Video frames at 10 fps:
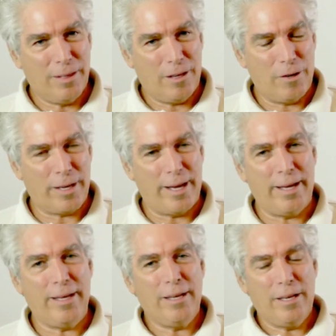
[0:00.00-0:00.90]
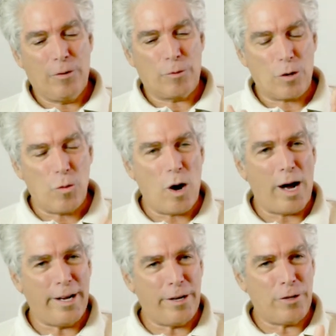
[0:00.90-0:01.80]
okay,
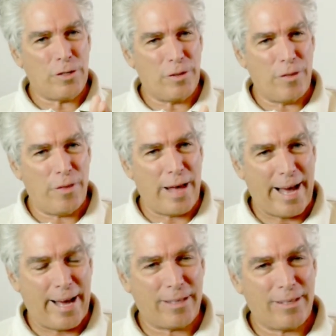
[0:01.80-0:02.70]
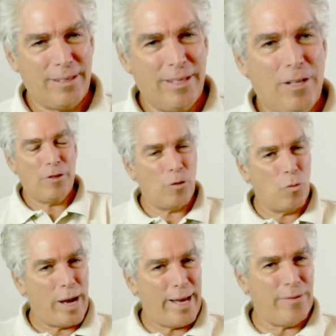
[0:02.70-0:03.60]
requires that the
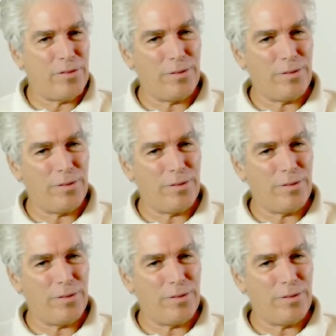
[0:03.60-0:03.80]
waves